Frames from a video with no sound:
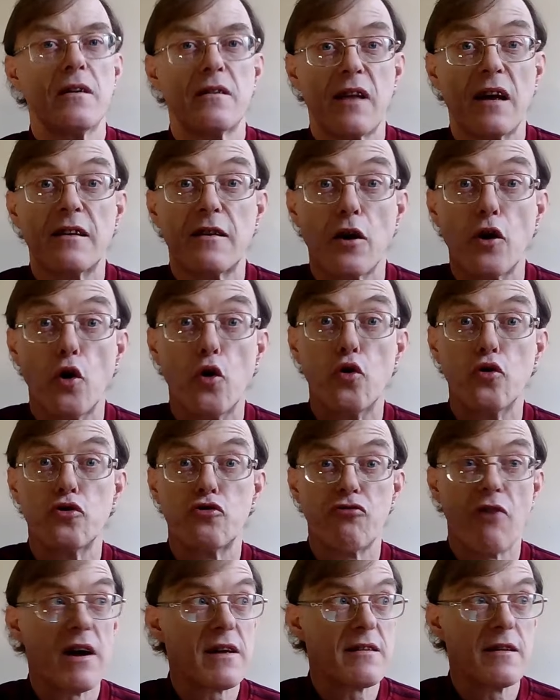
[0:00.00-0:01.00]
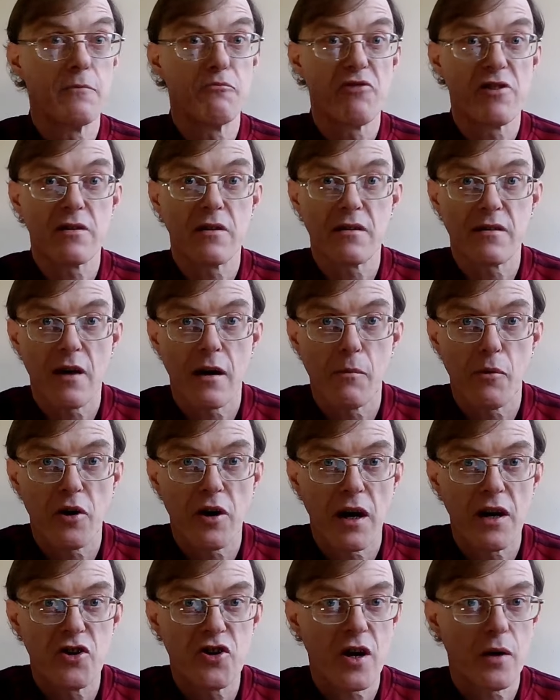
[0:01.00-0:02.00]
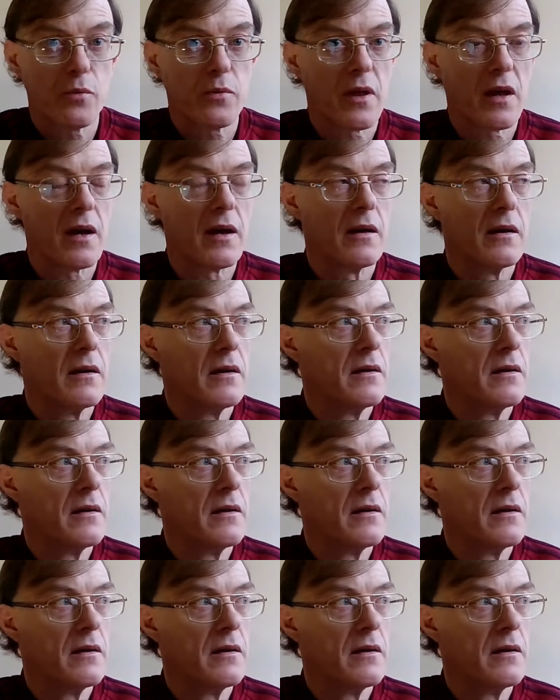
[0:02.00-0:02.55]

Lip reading: It's like the laundress in prison cell block H out there.